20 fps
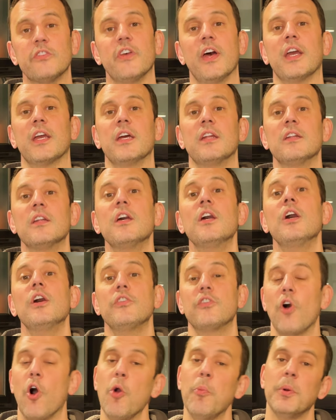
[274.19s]
second
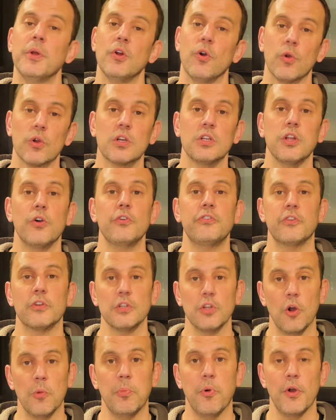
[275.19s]
to open or close your
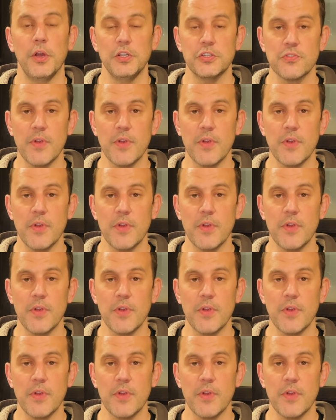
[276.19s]
low point